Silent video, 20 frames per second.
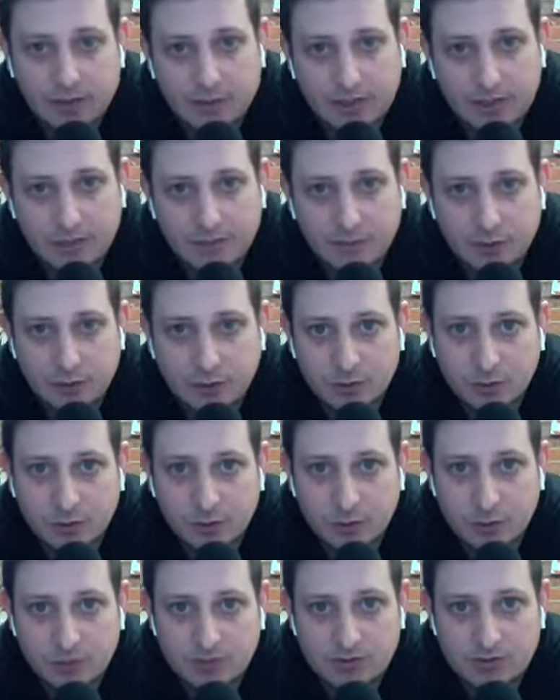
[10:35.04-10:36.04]
if
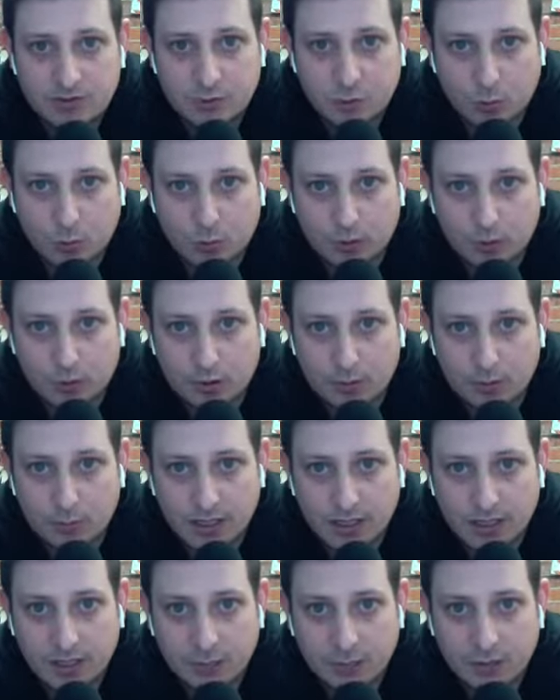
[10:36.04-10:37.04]
you store
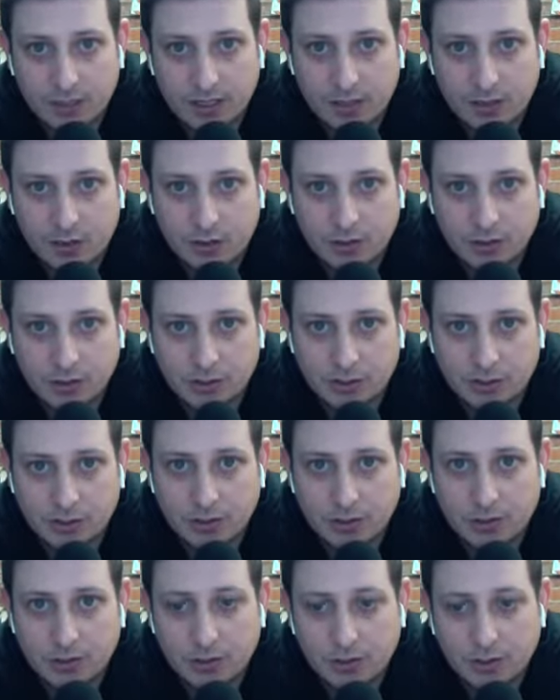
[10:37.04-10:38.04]
BNB on
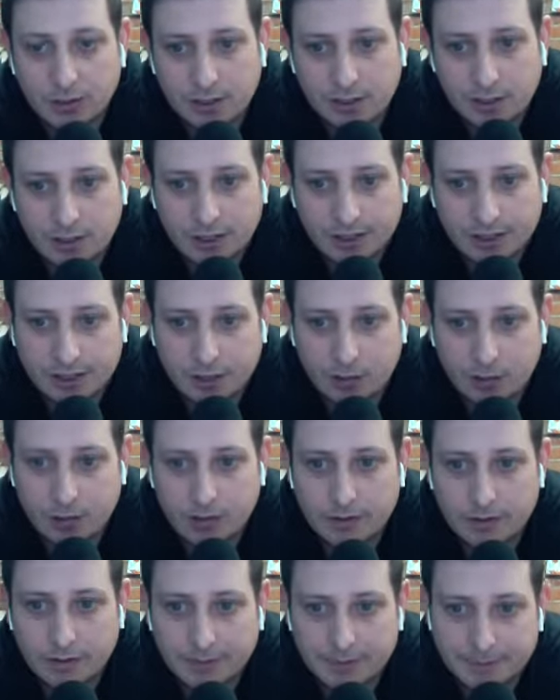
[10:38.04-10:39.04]
your
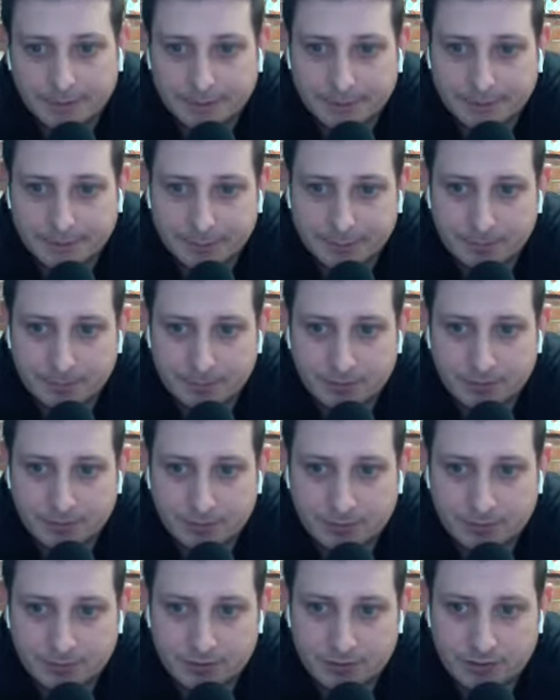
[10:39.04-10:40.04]
account. Um,
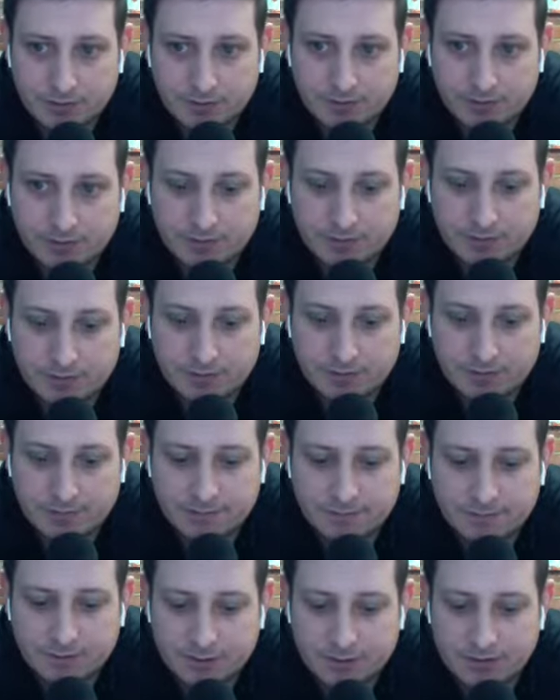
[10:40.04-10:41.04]
those are the the
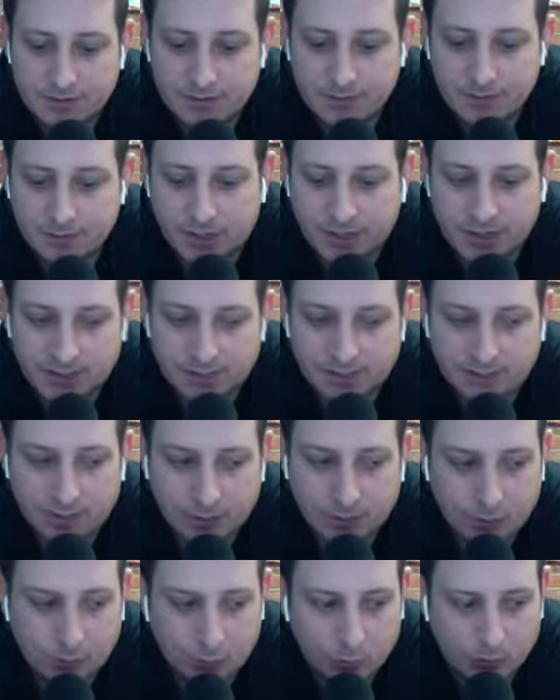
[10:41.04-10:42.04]
first by
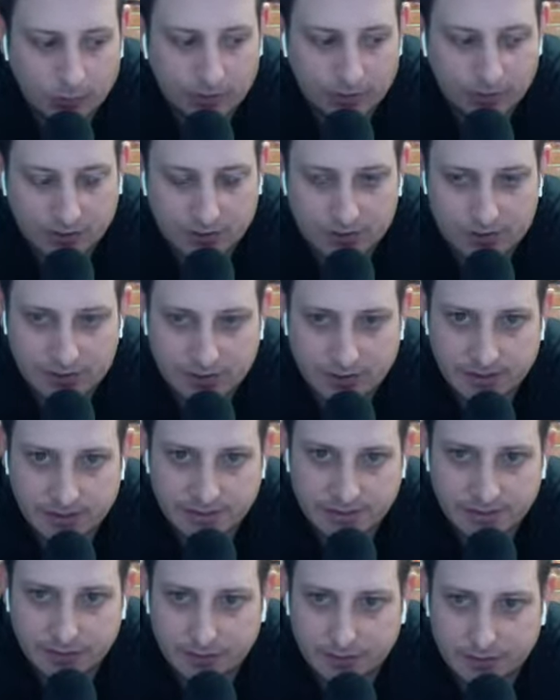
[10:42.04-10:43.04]
default where they're going to try to
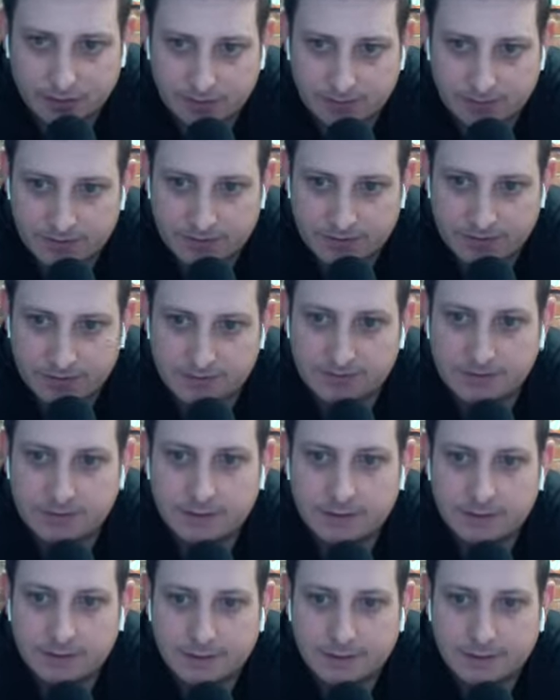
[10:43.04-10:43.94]
settle your fees.